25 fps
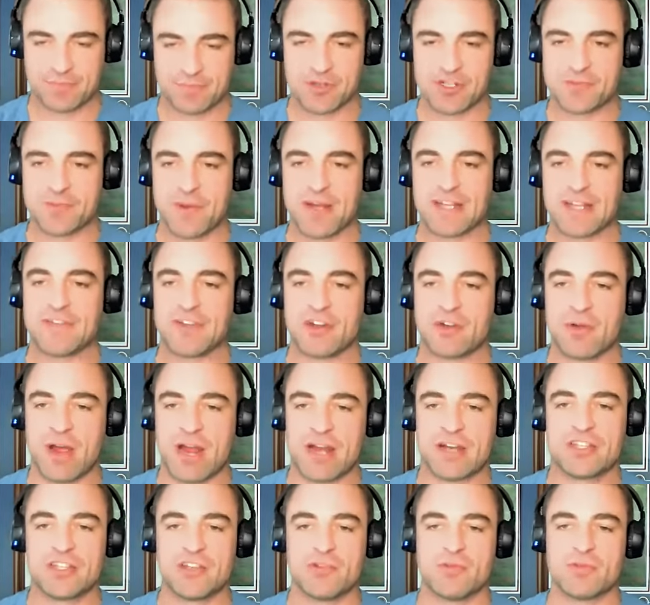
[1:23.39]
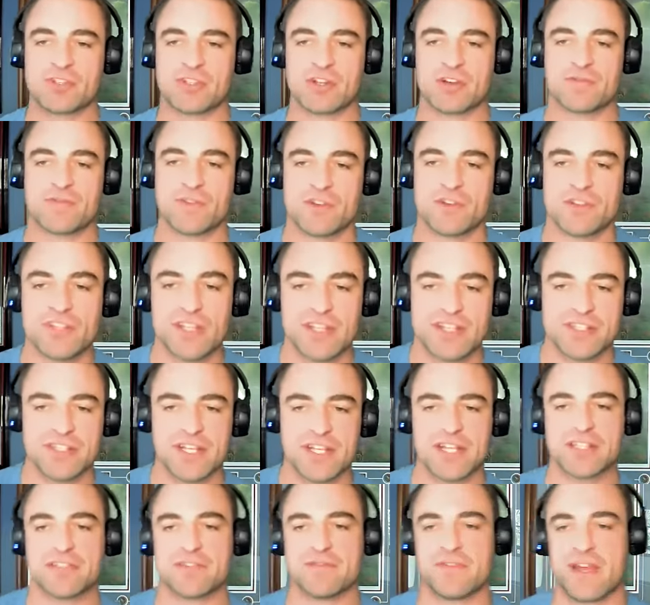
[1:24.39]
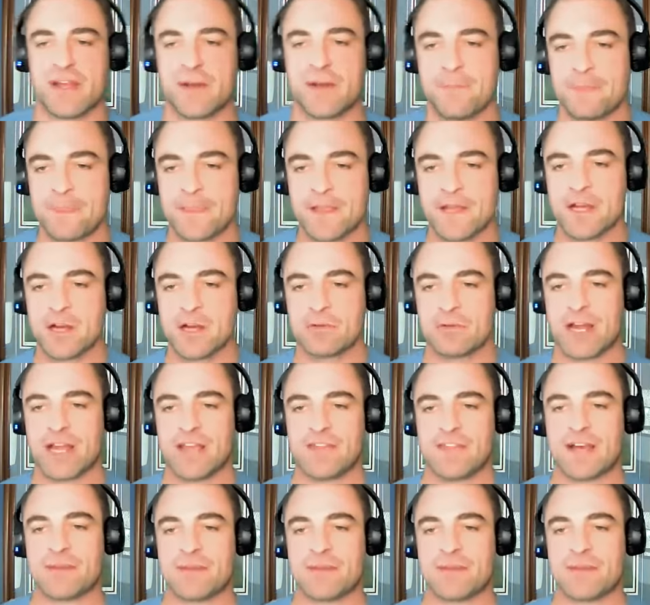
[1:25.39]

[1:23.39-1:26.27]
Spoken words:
Perspective and gratitude was our first insights event, right?